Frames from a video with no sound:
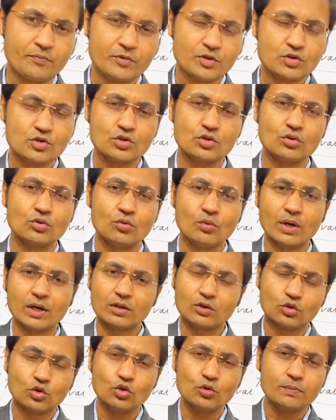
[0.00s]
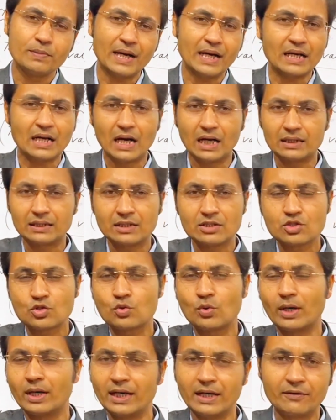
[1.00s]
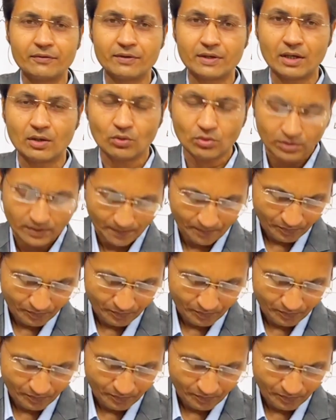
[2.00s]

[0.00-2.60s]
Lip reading: So one group and others who are left out.